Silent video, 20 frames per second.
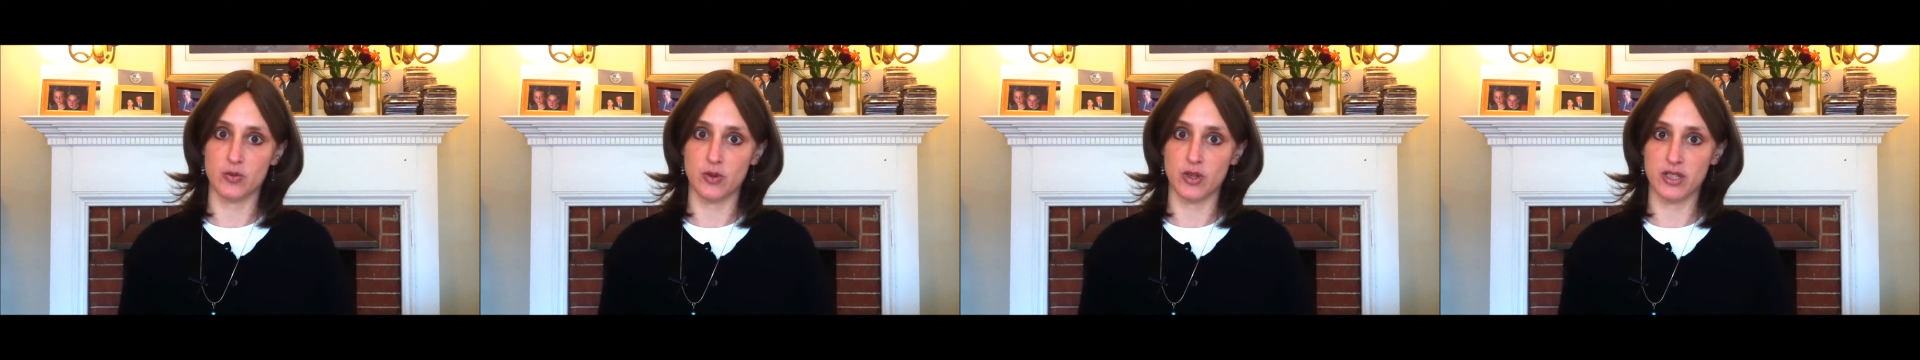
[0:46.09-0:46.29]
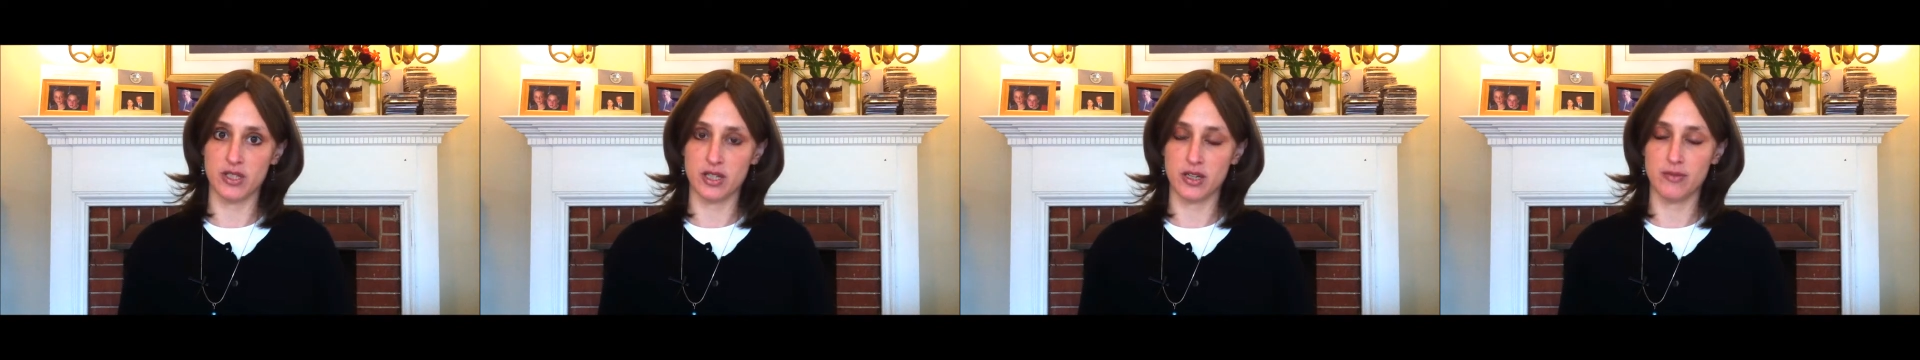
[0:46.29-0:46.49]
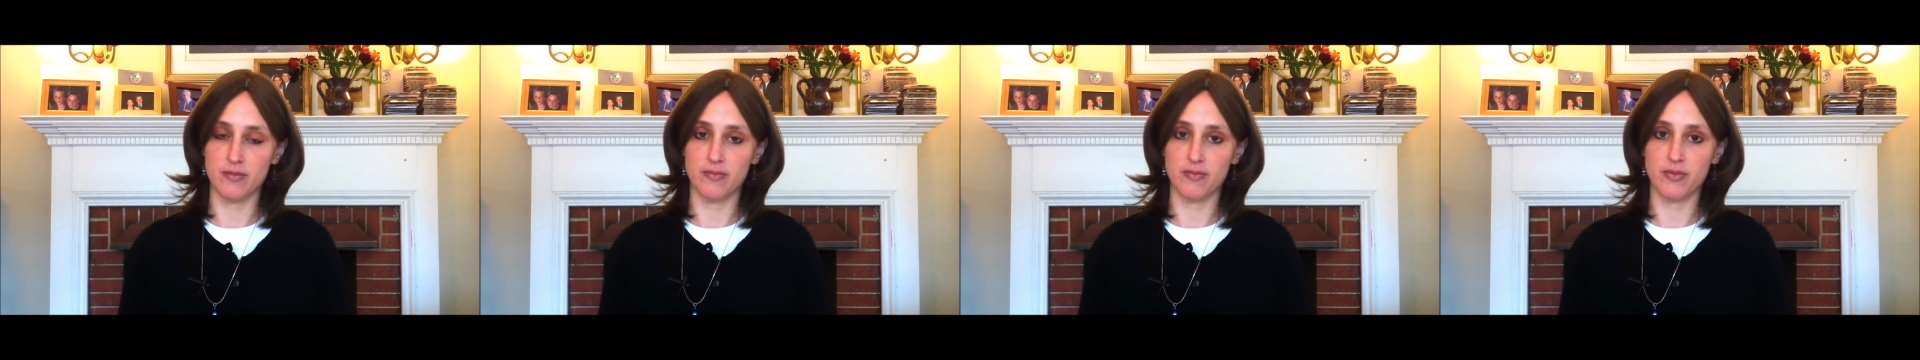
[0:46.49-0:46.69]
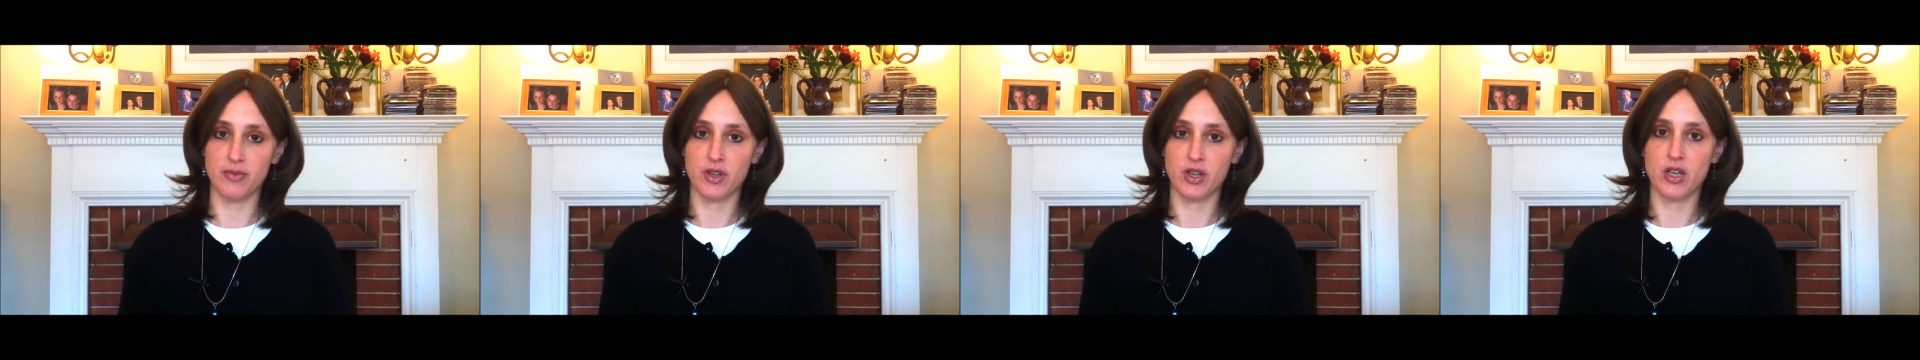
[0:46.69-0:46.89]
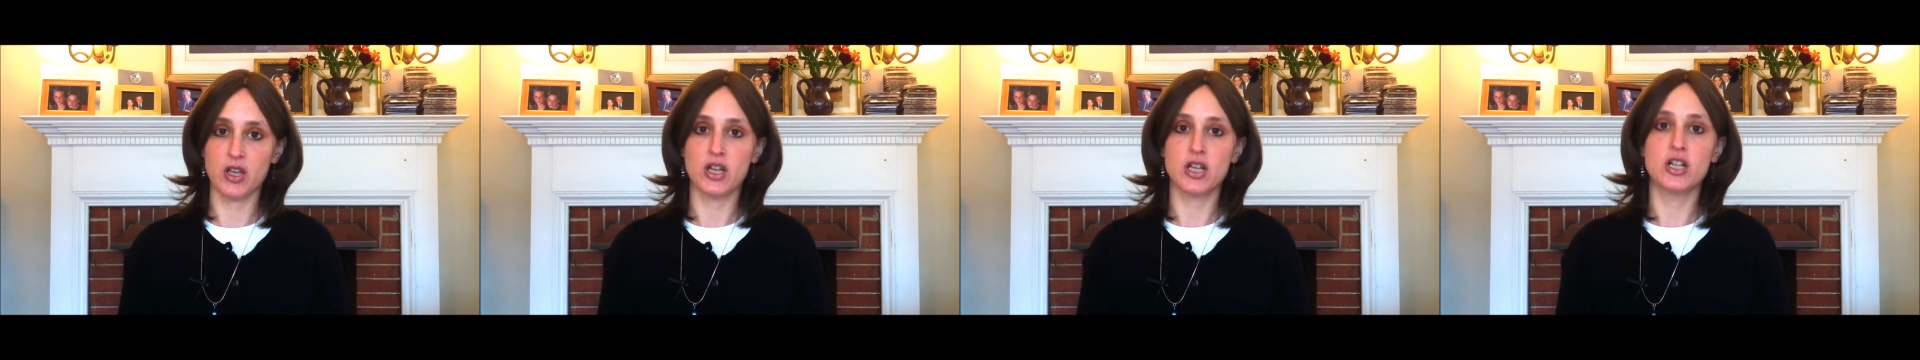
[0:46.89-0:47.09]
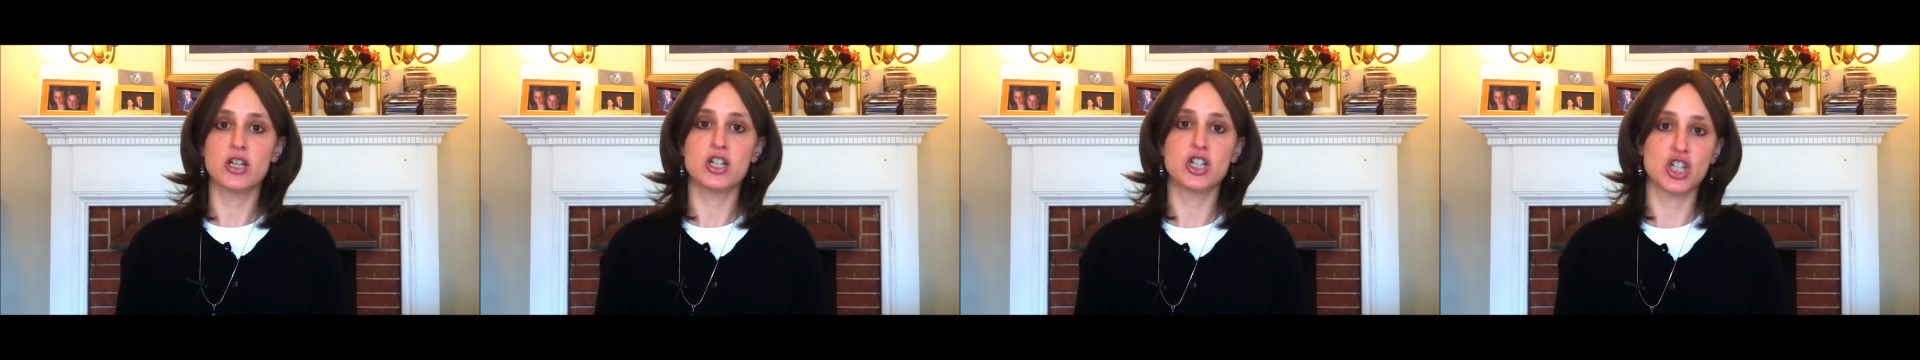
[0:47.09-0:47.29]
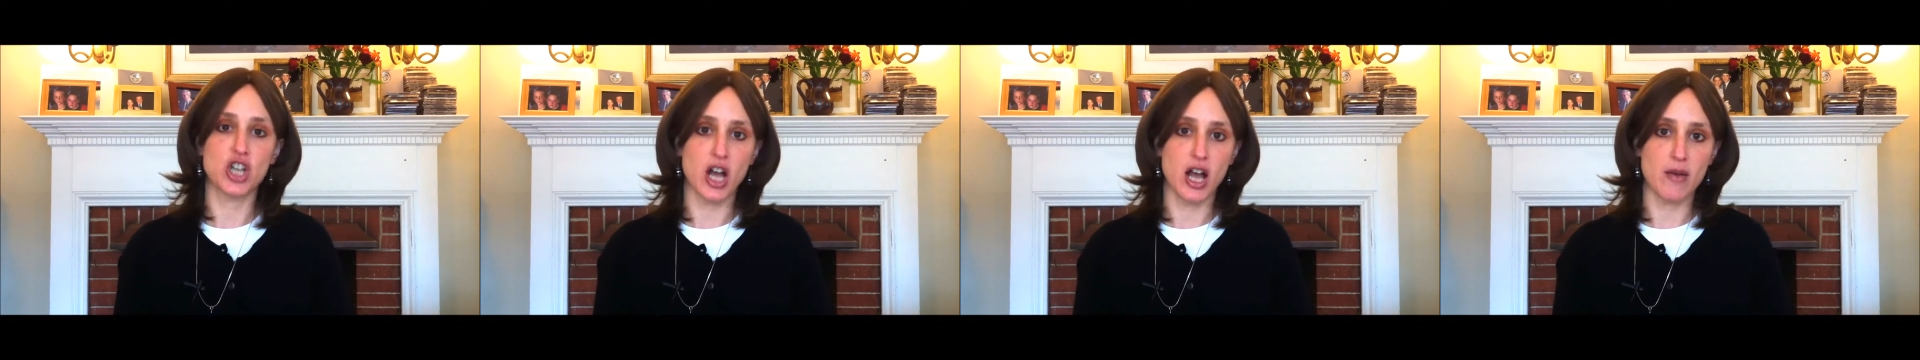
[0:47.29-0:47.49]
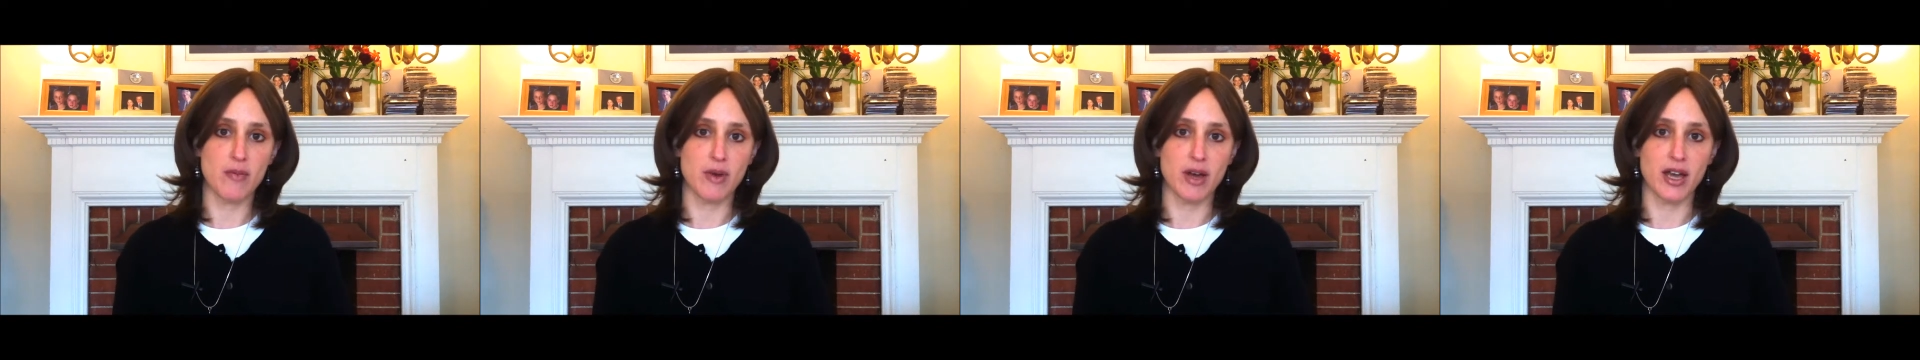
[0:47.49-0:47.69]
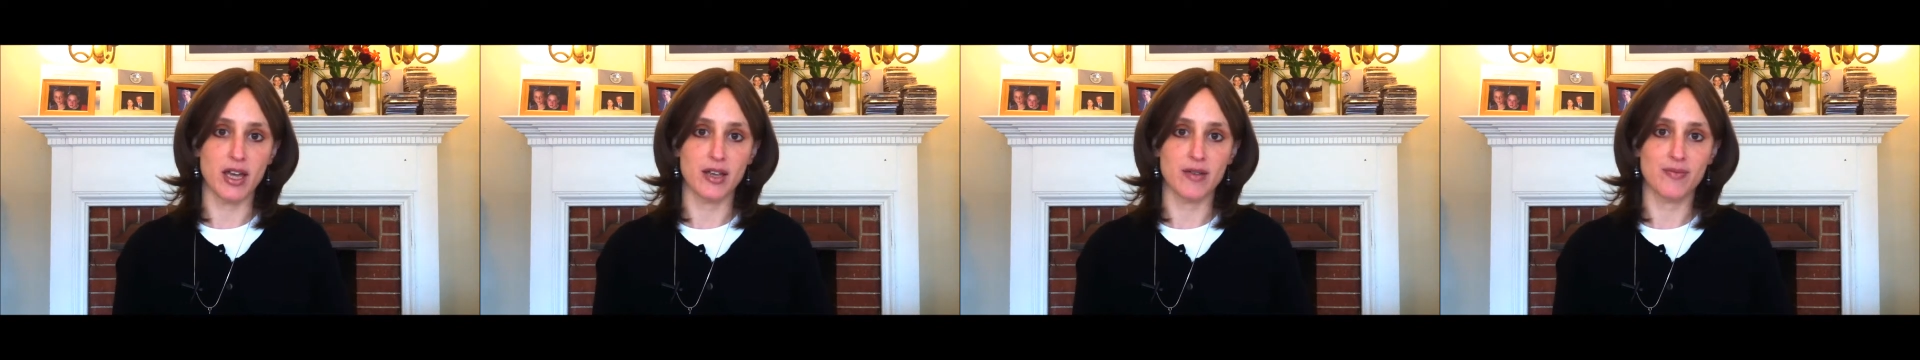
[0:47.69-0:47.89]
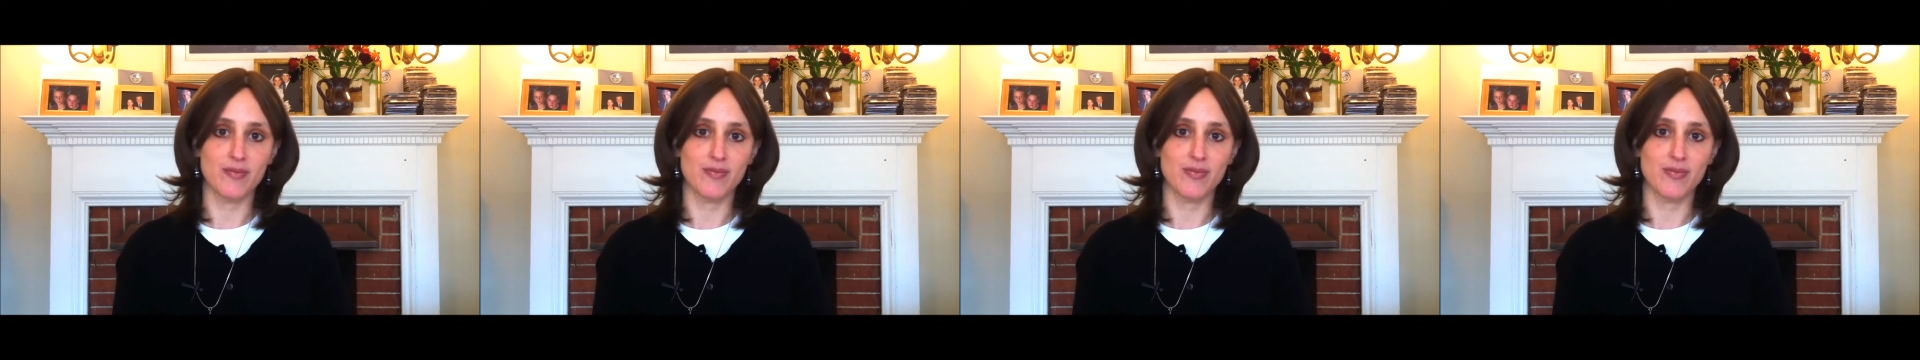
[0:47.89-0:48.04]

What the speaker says: wisdom? Shammai.